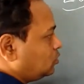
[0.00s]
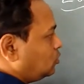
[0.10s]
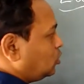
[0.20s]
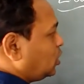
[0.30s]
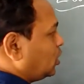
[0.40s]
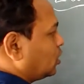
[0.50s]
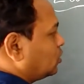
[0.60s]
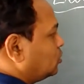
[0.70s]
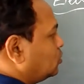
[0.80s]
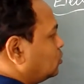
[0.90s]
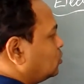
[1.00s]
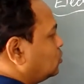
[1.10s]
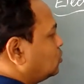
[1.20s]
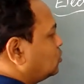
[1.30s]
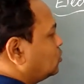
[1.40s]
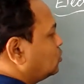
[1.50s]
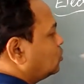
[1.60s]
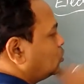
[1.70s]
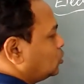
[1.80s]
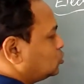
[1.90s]
Okay.
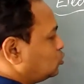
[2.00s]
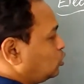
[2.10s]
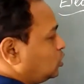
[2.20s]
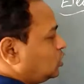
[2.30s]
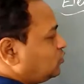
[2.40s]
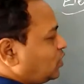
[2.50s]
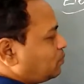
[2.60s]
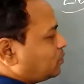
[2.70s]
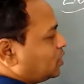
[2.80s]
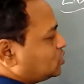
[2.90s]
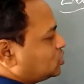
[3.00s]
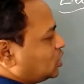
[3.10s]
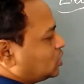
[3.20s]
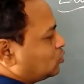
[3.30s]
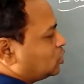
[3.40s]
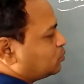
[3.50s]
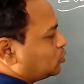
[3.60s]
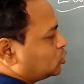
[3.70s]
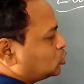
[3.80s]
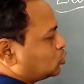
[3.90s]
So if I place here unit
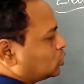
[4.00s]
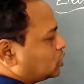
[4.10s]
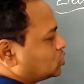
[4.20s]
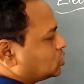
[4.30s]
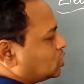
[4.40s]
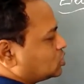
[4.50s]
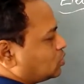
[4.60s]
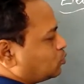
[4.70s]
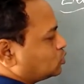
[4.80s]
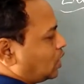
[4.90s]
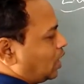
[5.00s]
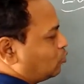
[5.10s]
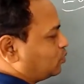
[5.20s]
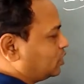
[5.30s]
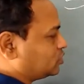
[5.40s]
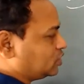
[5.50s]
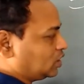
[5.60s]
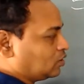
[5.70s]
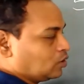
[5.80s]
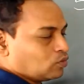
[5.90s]
positive test charge, suppose I have placed
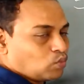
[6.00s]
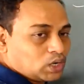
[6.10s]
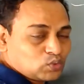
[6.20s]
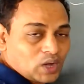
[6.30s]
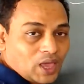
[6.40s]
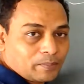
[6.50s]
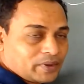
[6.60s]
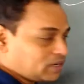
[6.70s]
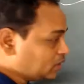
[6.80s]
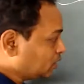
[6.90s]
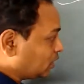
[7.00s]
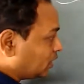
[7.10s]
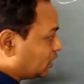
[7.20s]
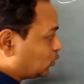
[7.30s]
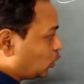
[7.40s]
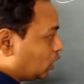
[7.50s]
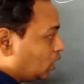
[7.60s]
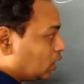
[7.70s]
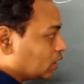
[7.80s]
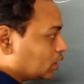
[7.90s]
here, what will happen? It
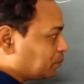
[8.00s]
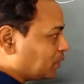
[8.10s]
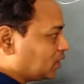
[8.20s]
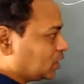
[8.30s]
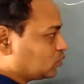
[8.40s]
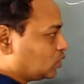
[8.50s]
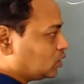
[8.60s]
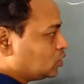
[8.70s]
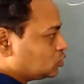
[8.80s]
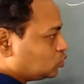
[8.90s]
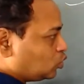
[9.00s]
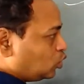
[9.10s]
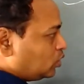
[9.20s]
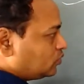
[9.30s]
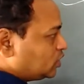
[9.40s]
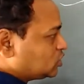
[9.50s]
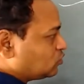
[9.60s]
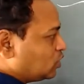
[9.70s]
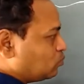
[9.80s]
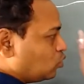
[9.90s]
will repel that one. So this
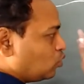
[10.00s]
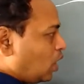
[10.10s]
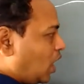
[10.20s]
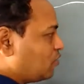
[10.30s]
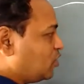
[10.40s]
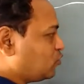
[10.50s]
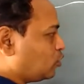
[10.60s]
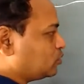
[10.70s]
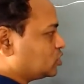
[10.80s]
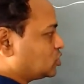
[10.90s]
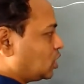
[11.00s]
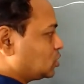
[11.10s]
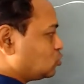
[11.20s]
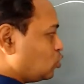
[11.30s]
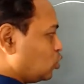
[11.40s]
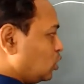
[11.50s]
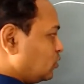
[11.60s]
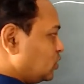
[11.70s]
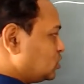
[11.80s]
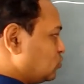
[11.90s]
will move away from this charge. So
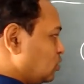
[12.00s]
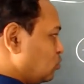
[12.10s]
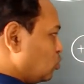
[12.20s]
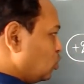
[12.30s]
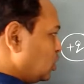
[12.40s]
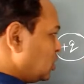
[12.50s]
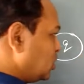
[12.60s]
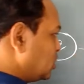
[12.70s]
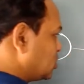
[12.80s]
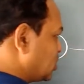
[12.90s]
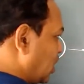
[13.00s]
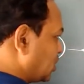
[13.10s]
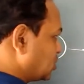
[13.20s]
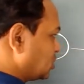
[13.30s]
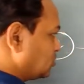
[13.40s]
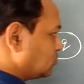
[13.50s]
this will move in this direction.